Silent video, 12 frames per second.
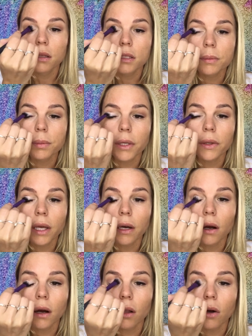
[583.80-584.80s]
spread that
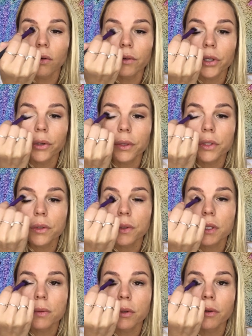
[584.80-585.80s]
all over. You can do
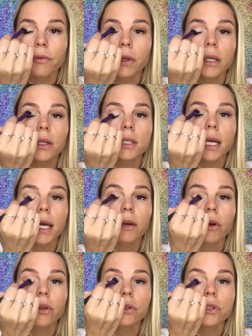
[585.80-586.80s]
this with your fingers. I
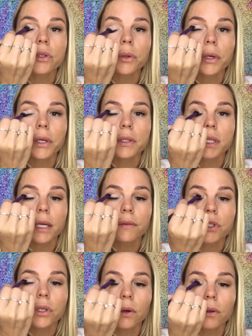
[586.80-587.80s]
have other tutorials that
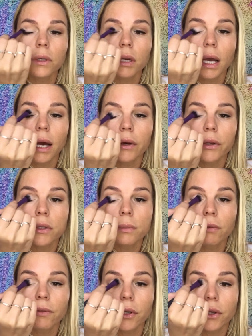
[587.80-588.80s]
I've shown how to use
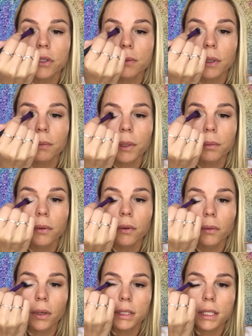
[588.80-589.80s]
my fingers, but
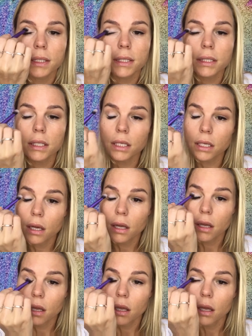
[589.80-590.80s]
people want to see
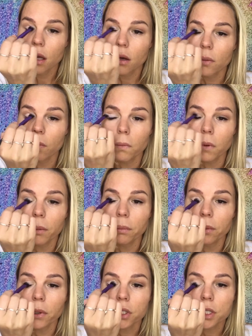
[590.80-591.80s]

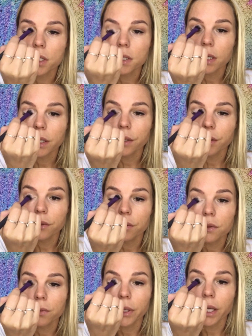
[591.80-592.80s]
what brushes I
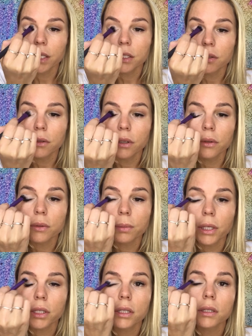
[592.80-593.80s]
use when I do use
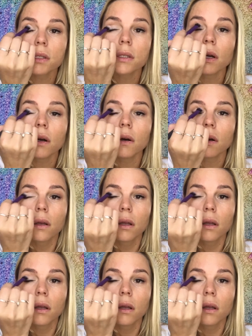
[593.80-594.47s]
brushes, so